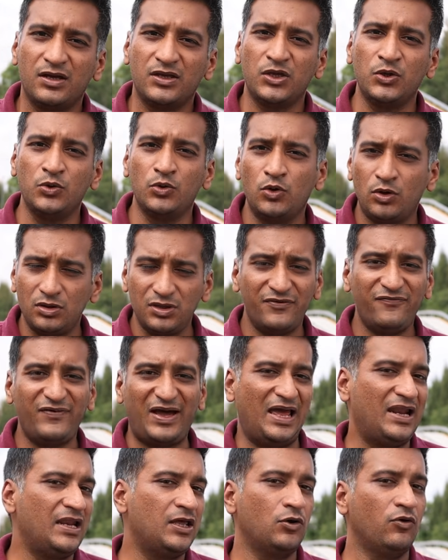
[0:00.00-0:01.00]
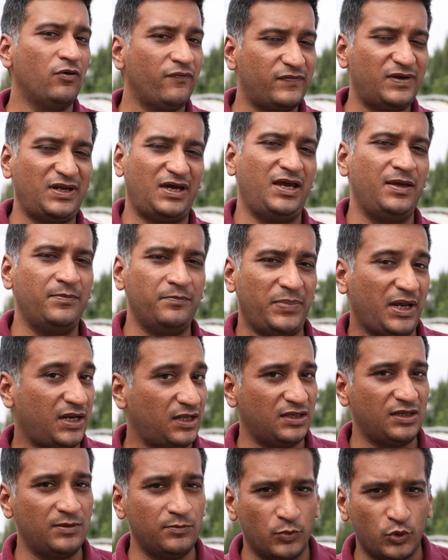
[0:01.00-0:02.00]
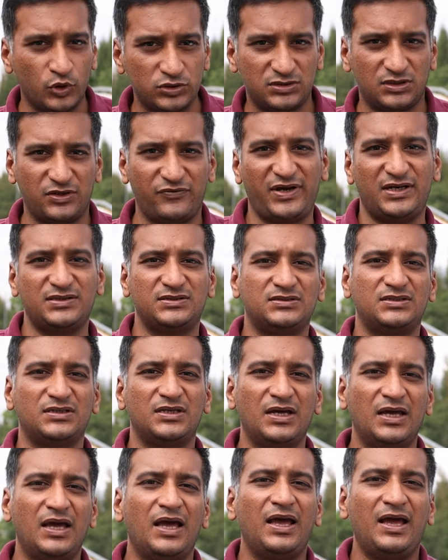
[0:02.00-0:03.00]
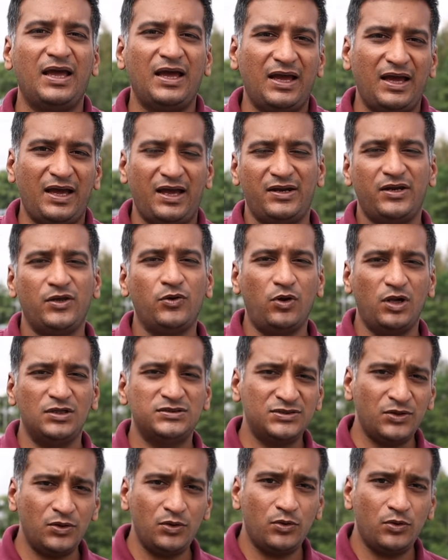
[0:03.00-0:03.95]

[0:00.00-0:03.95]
you know the value of time better than most of us. And you also